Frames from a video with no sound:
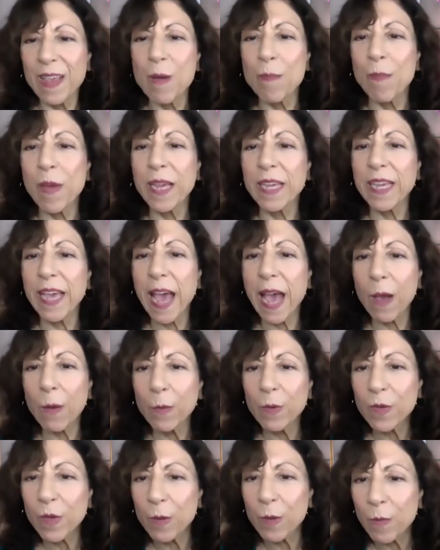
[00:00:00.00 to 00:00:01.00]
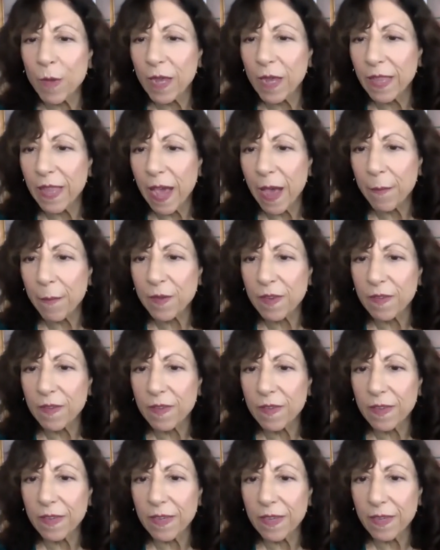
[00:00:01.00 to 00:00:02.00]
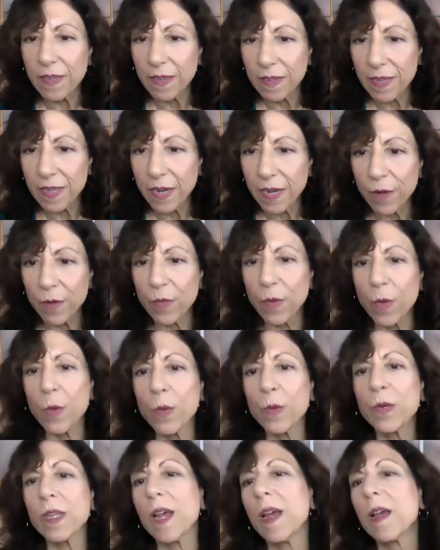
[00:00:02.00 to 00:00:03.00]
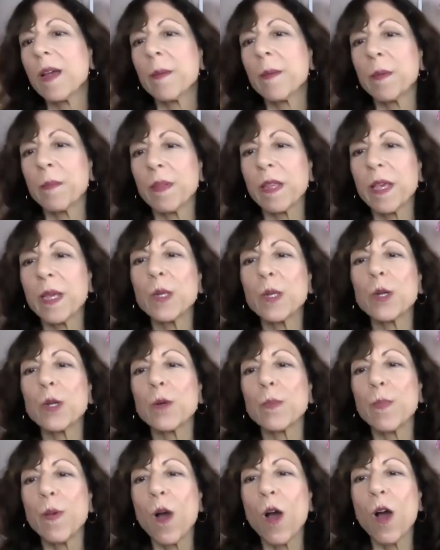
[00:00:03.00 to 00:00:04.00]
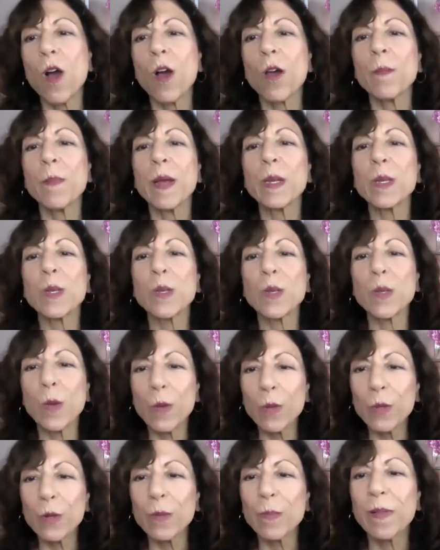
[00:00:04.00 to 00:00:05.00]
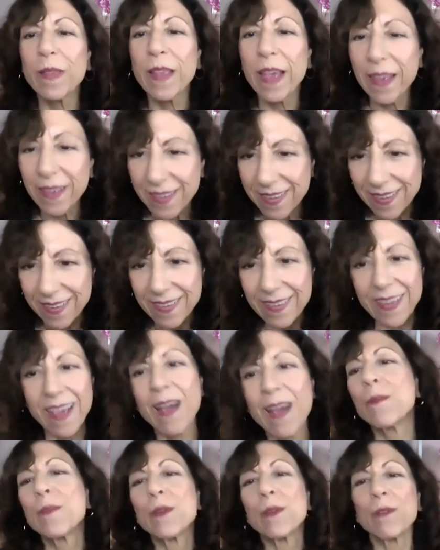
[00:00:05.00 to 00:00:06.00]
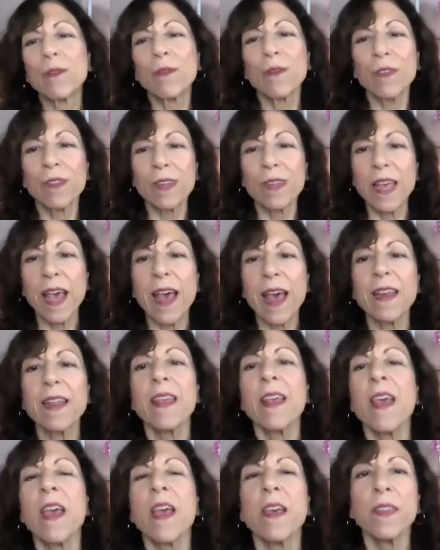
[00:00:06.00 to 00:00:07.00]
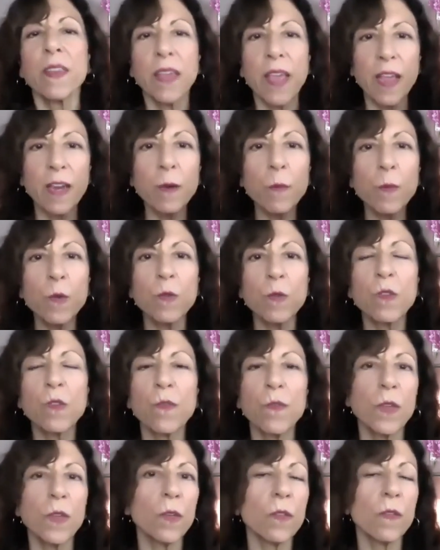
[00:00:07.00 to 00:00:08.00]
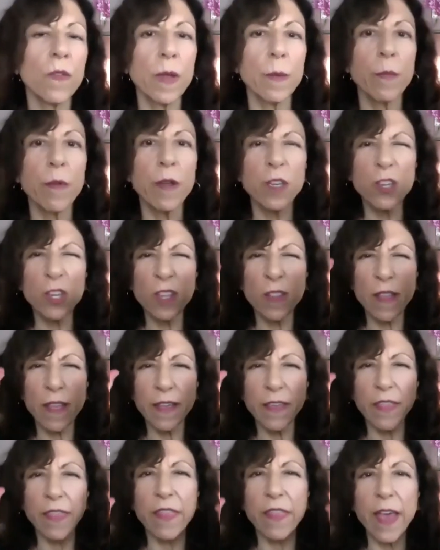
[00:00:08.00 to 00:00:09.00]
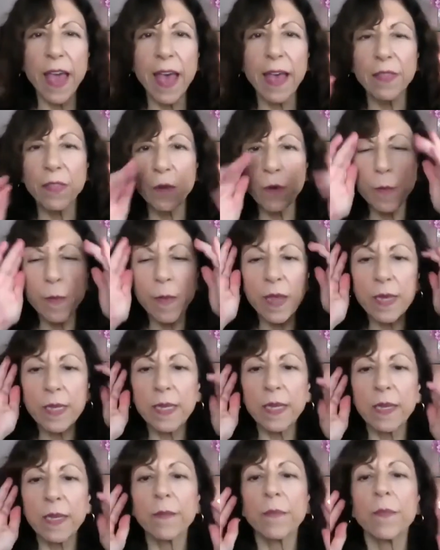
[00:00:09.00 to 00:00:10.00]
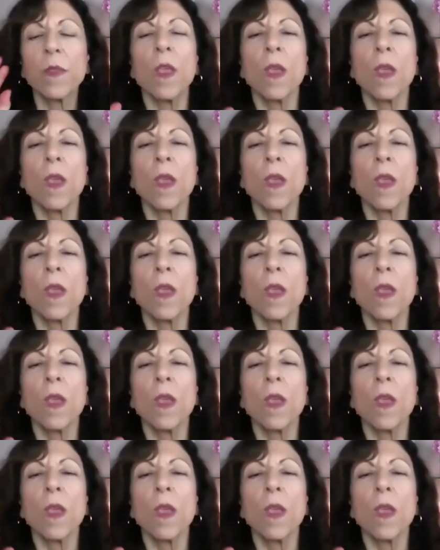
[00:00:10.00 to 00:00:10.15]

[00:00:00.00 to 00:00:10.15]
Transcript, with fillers: My cat was on my lap, says Sarah, the whole time, and placed her paw on my solar plexus. How beautiful is that? The animals feel the vibration like that. They're amazing.